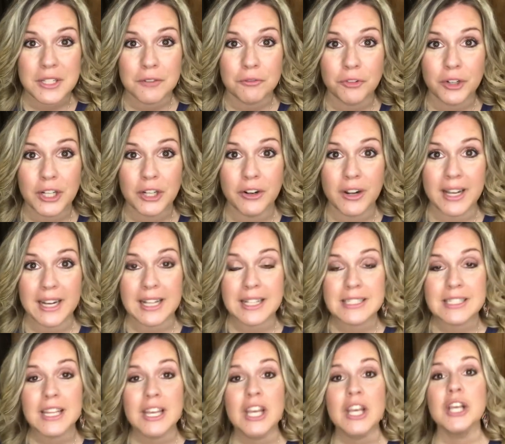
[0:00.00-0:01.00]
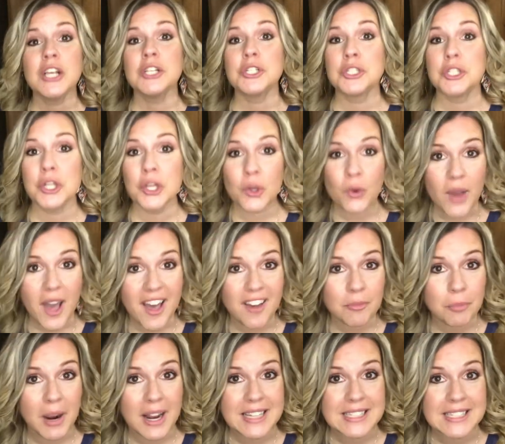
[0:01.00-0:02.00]
in free credits, two
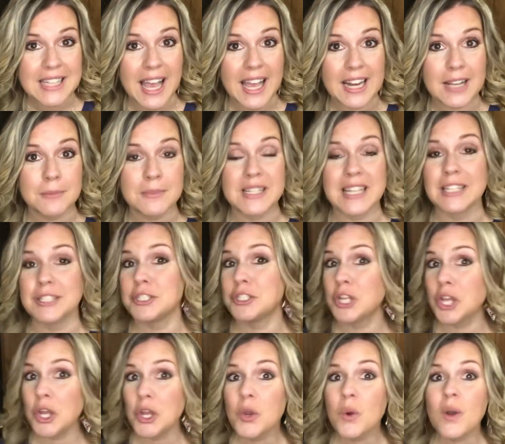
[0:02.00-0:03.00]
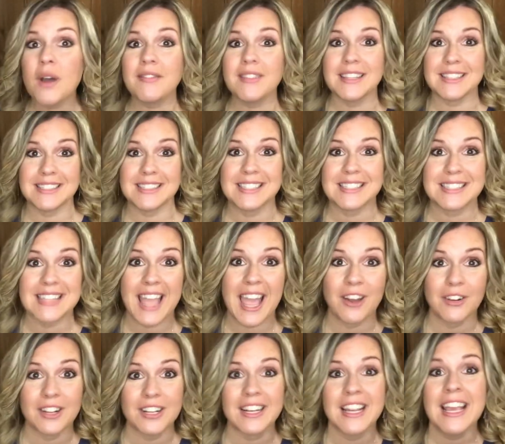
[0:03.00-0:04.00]
half price items and two of these
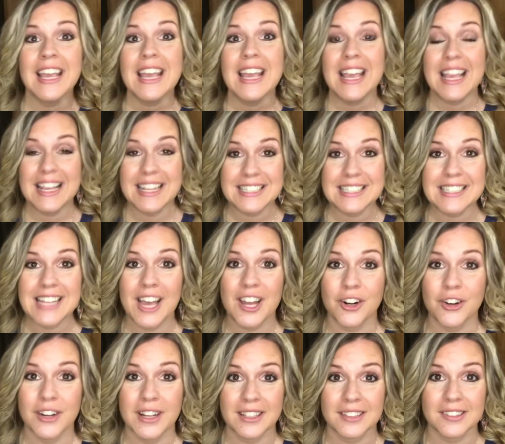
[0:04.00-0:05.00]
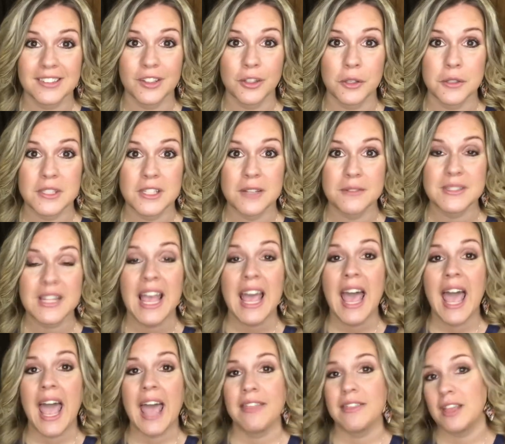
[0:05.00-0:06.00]
discounted insider exclusives.
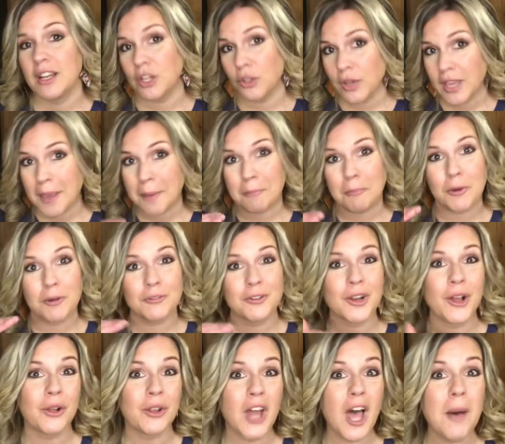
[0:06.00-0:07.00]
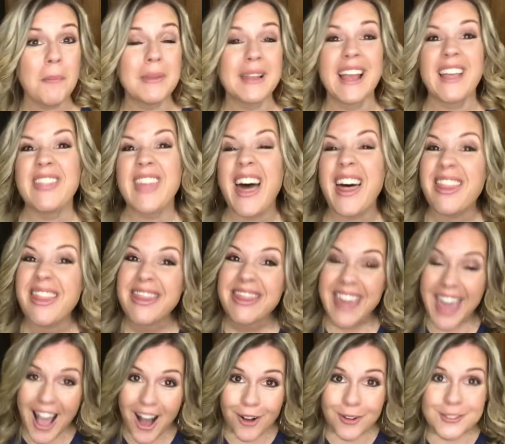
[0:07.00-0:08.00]
And then you keep moving on up and at that
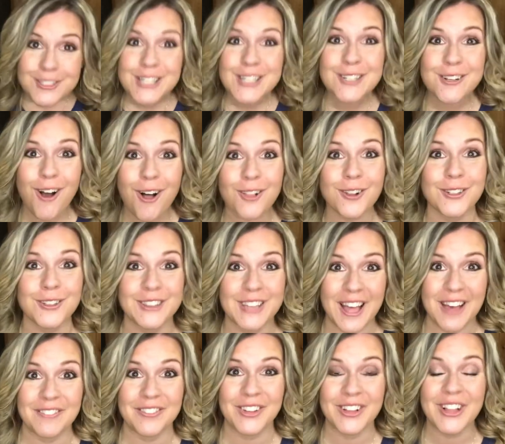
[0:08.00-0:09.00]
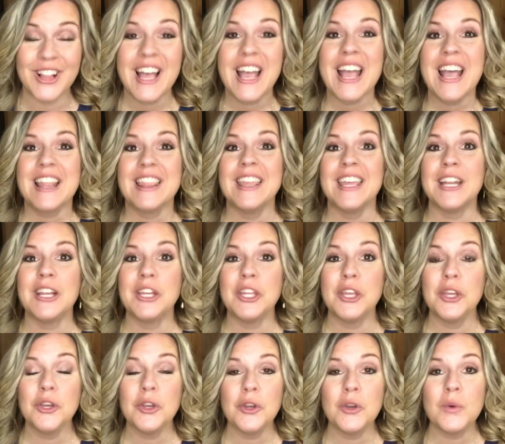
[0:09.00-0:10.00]
$1,000 level, then
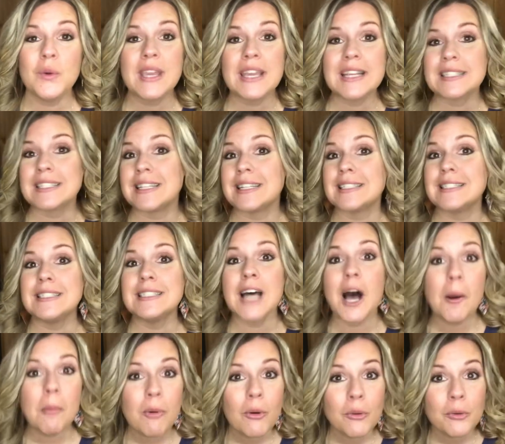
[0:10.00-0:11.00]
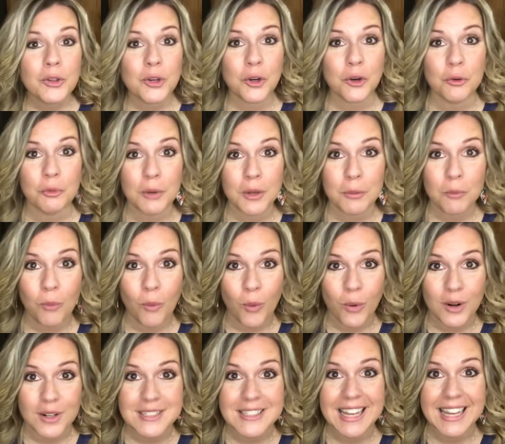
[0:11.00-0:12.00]
you get to double your
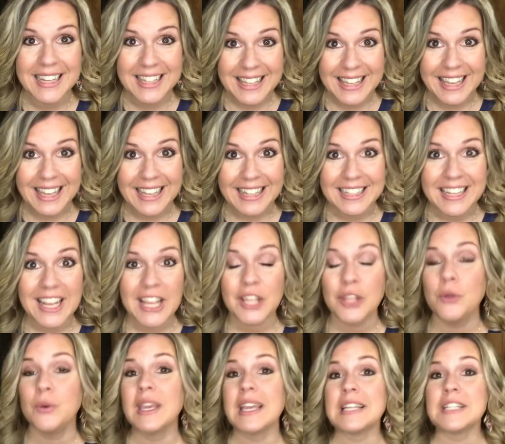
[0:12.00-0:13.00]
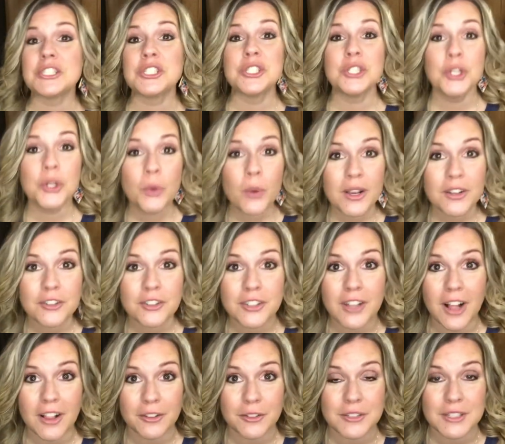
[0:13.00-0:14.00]
rewards again. You get
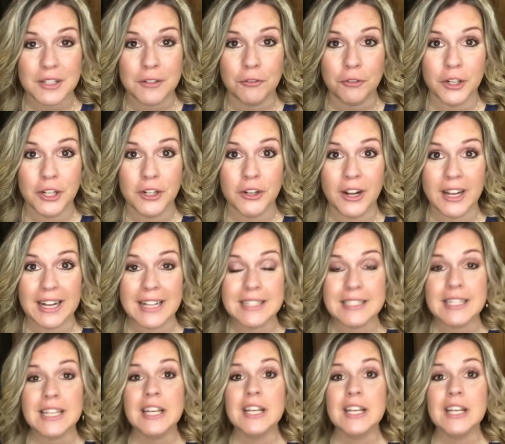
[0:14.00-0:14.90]
$200 in free credits,